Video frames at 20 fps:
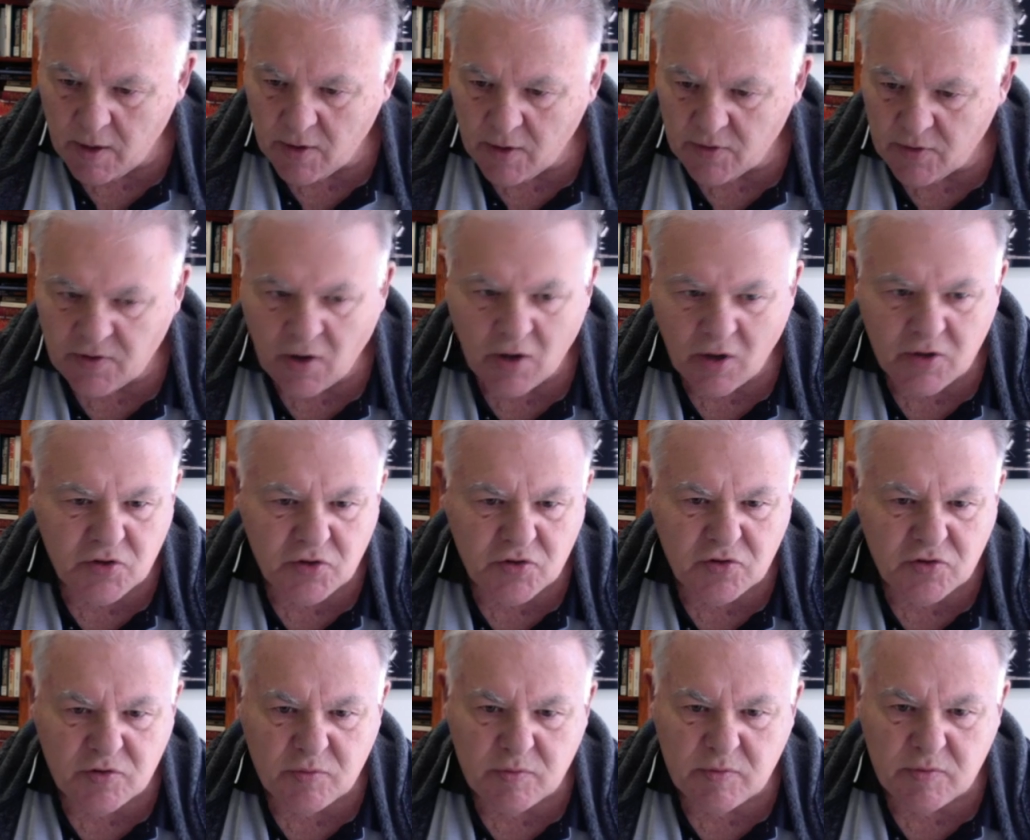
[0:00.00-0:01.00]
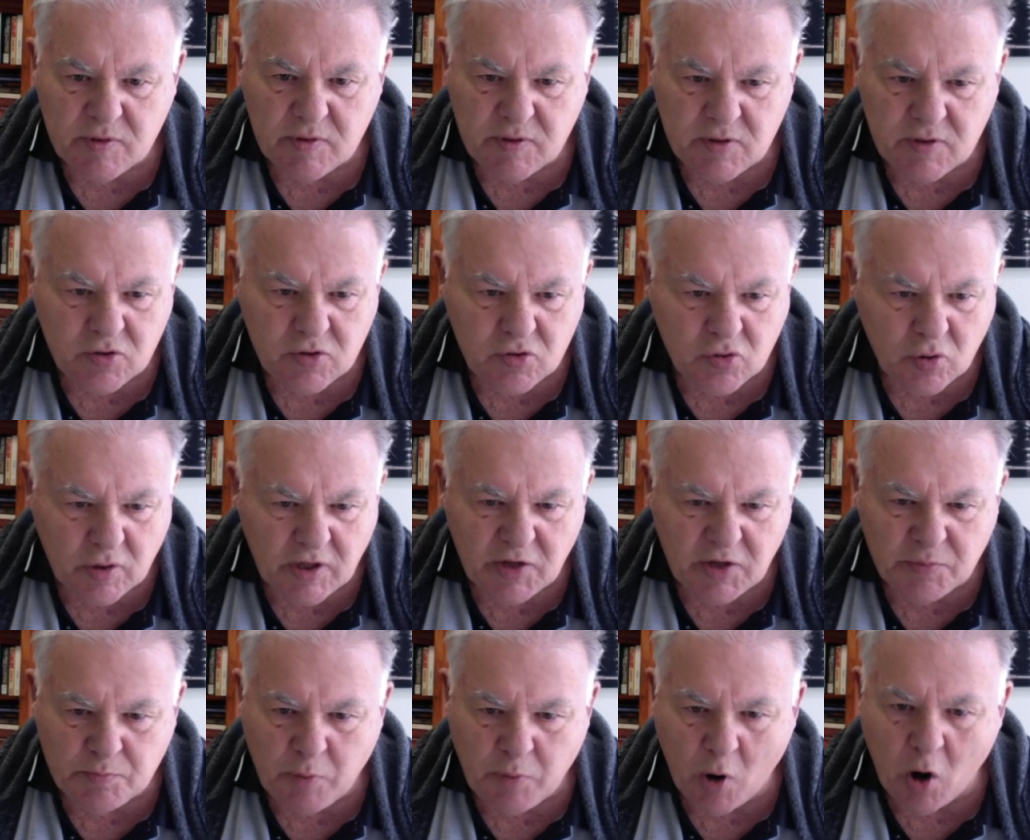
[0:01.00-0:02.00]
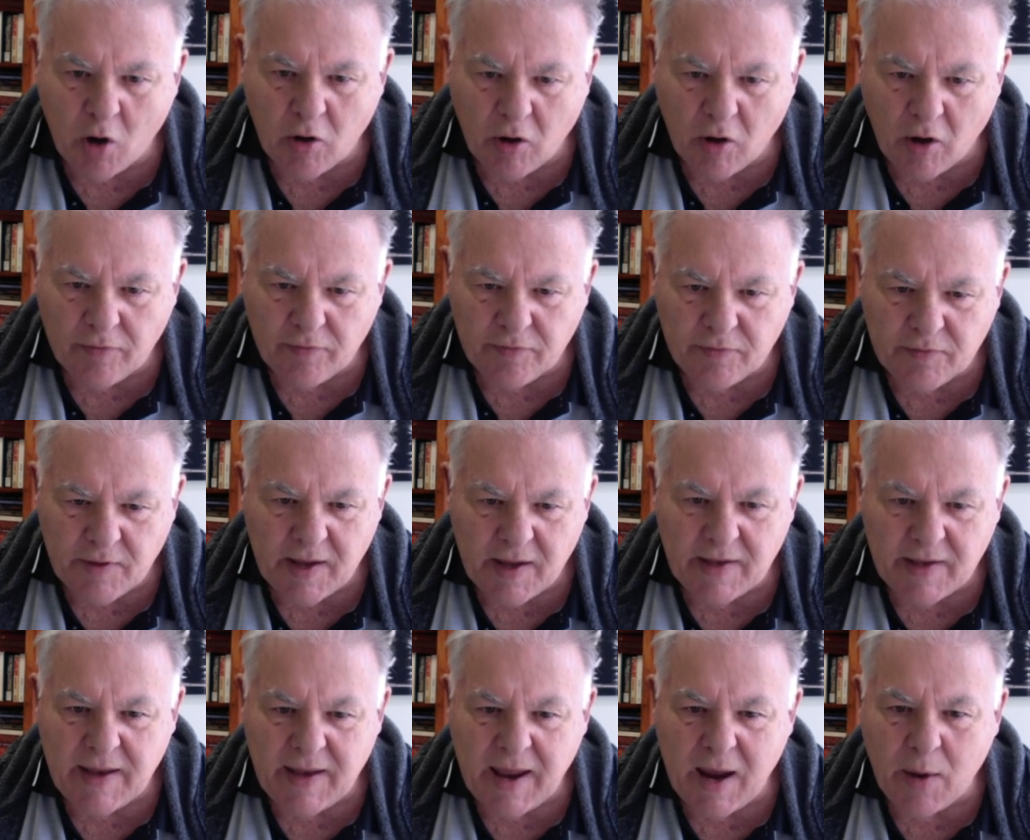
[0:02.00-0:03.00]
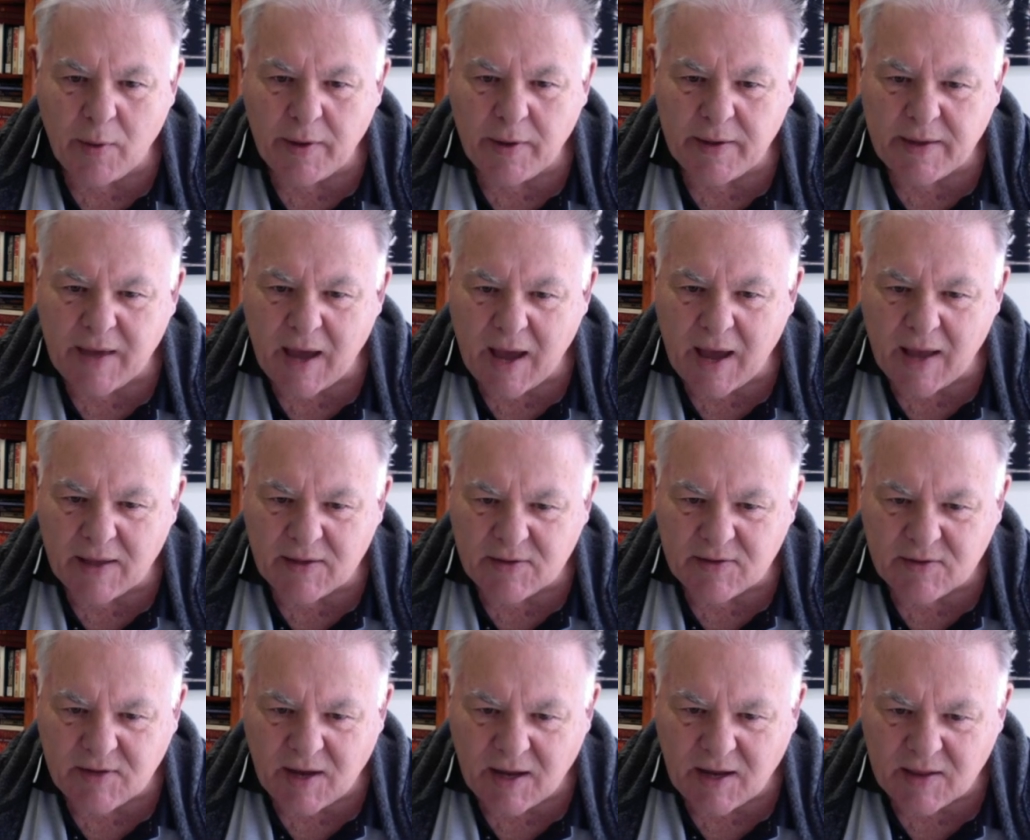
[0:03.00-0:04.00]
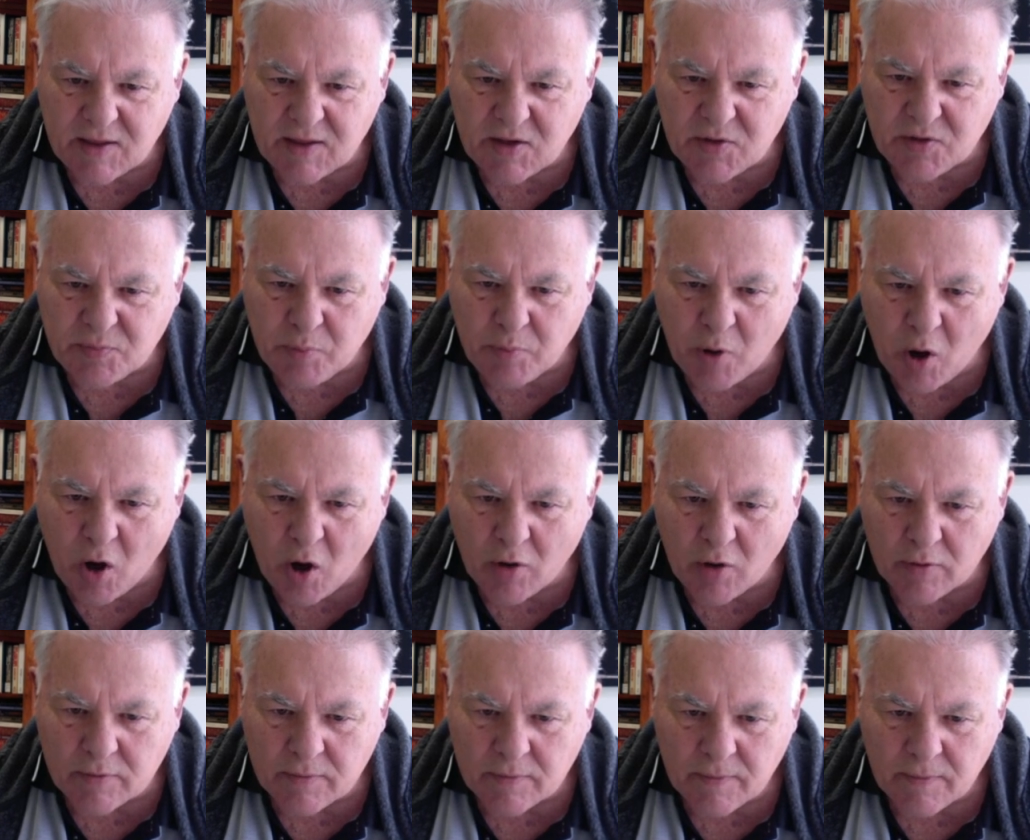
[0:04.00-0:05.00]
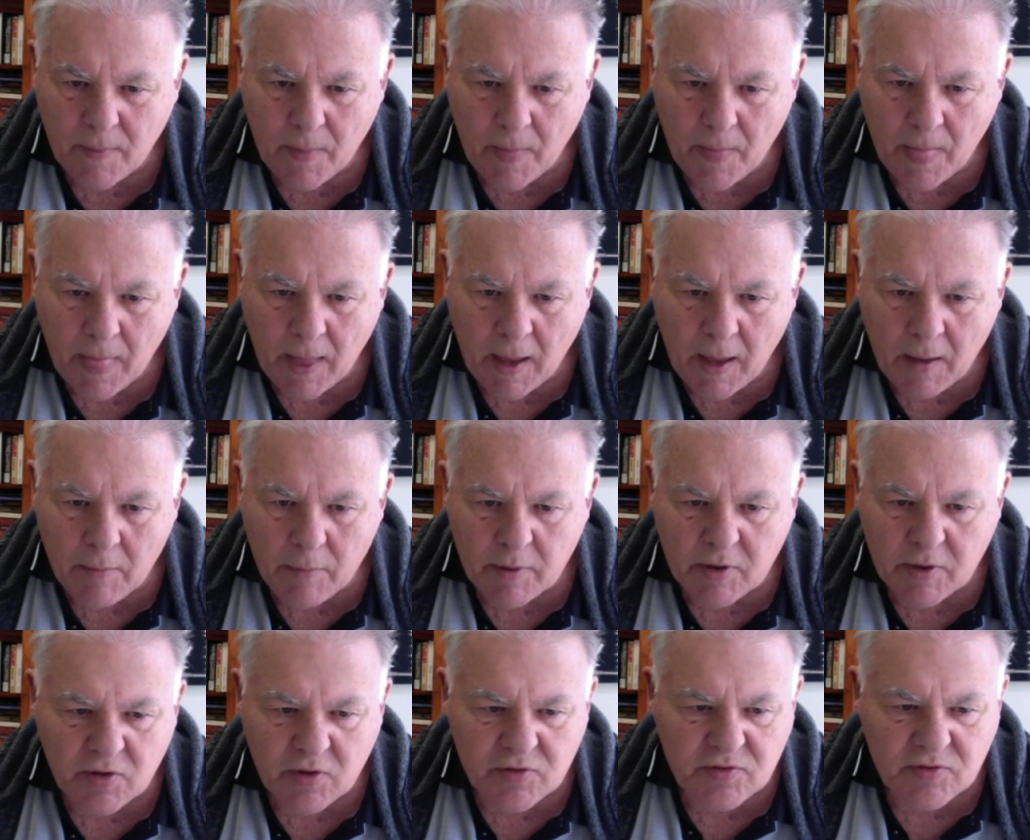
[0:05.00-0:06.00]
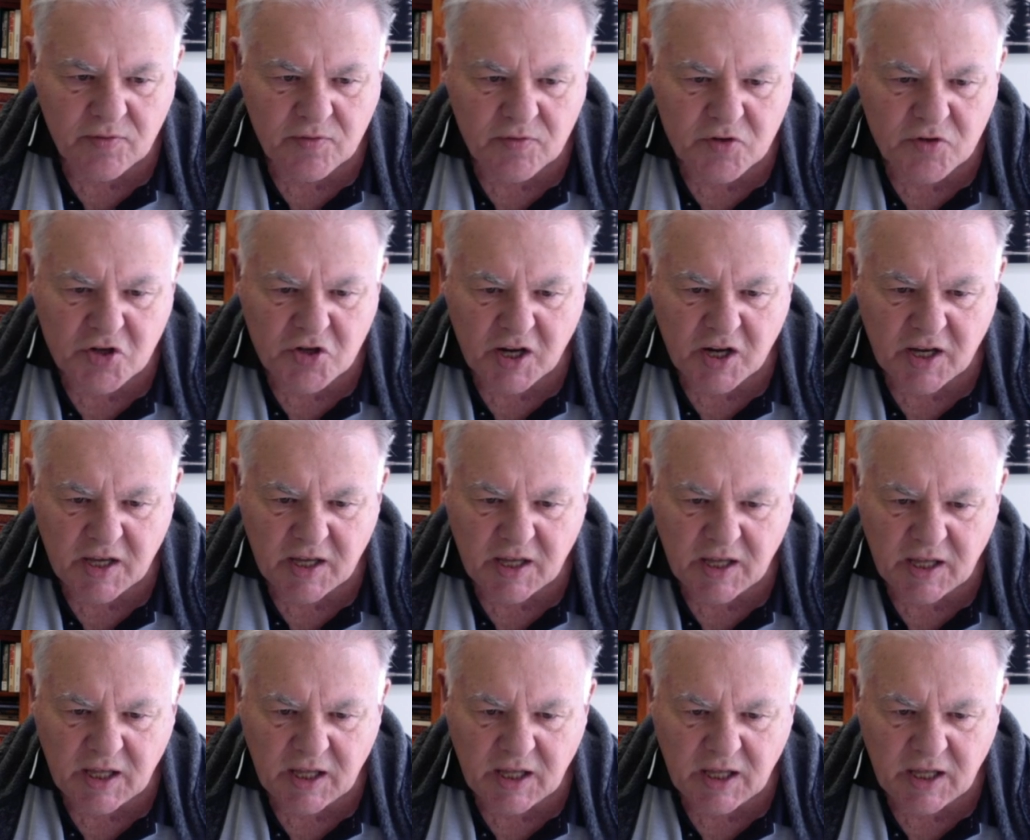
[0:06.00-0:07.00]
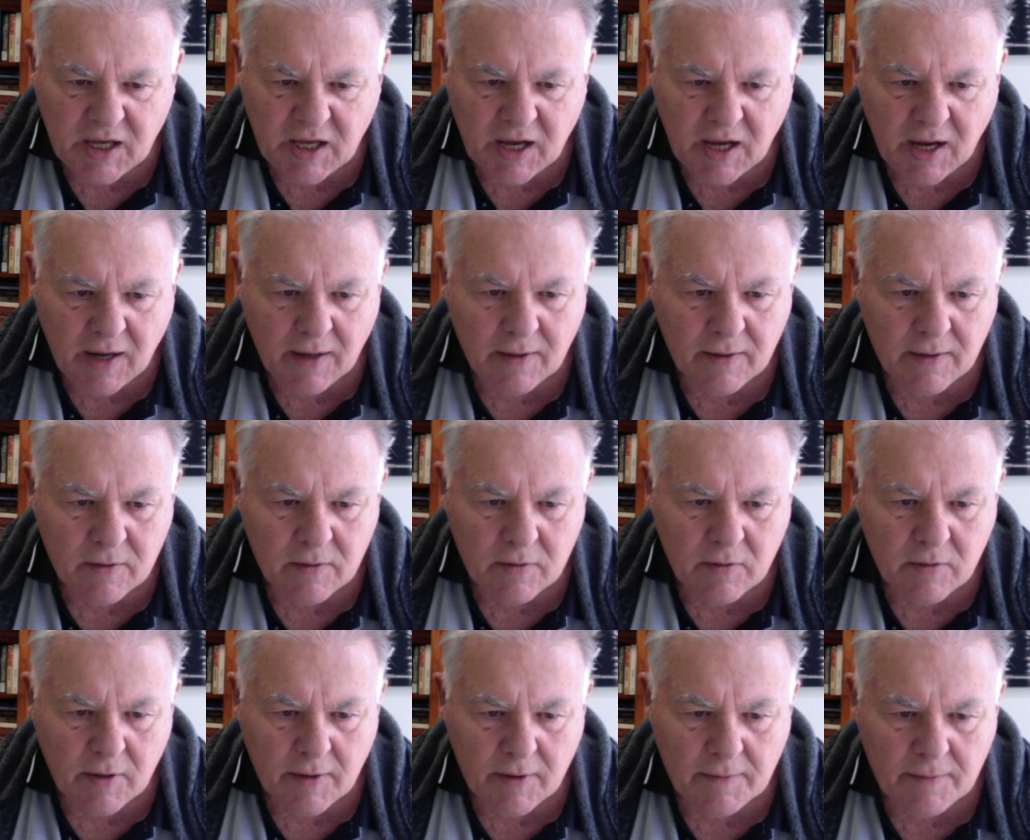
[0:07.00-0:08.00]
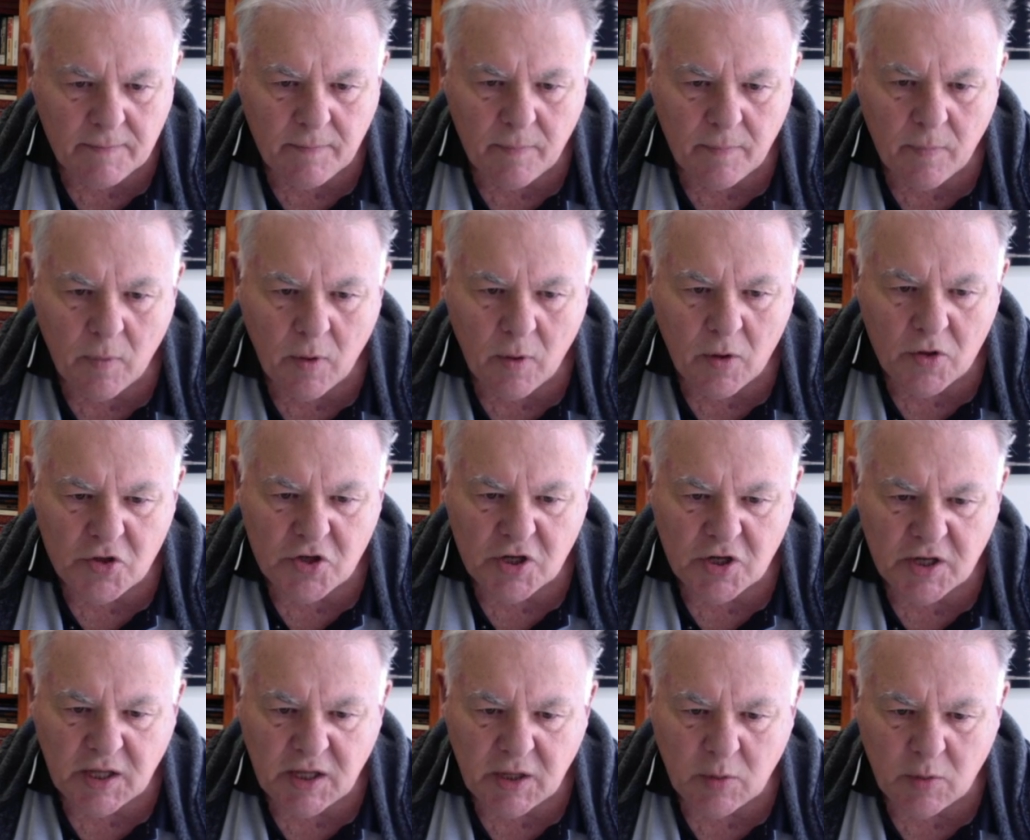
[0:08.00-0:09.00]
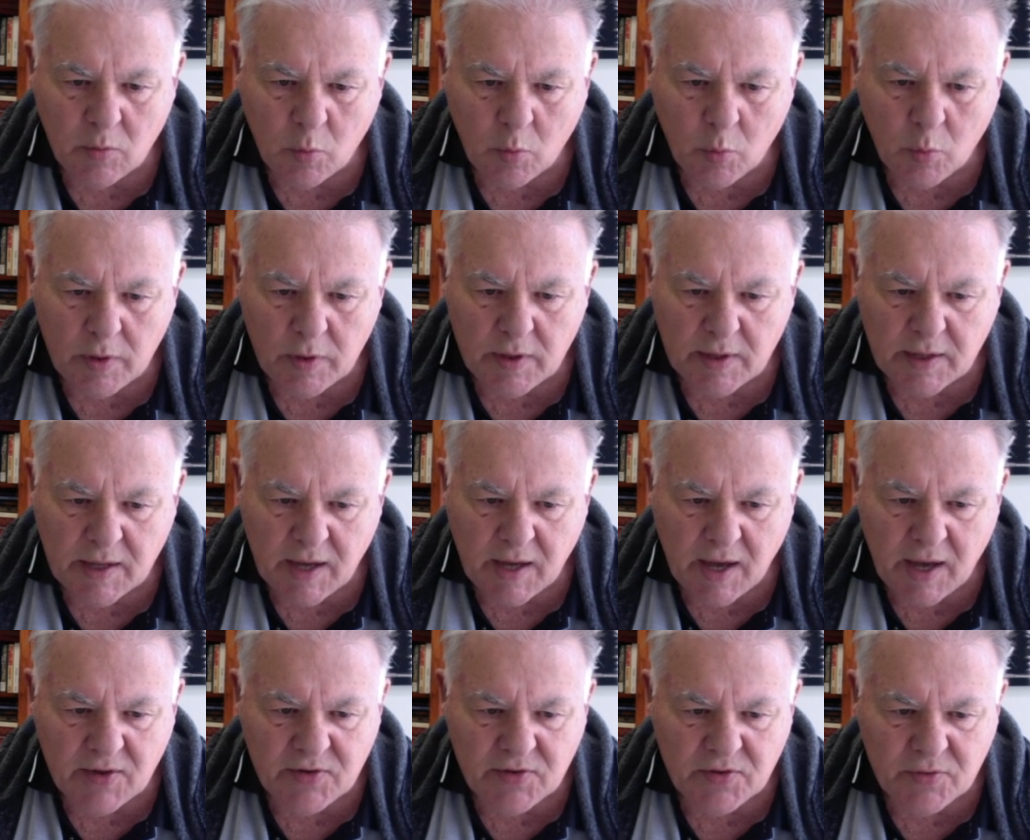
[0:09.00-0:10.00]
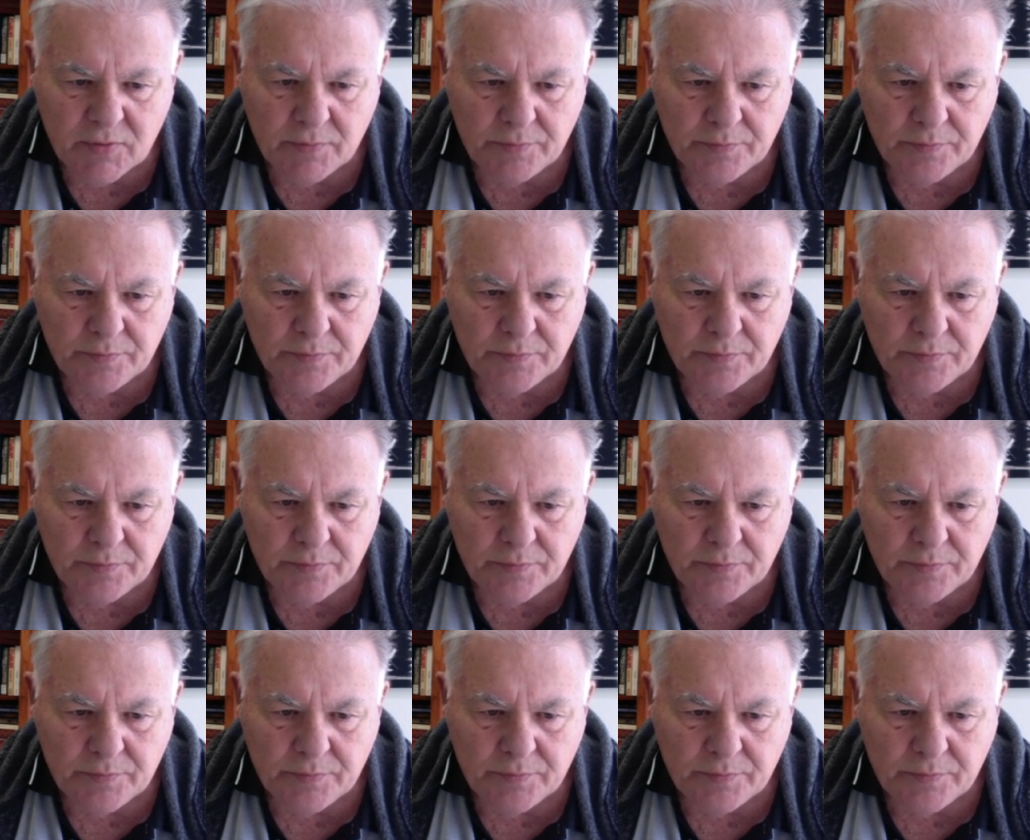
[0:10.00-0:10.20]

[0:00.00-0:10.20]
So I just took his pawn off, and now he can't take this pawn because of check here, right? Check here will win the castle.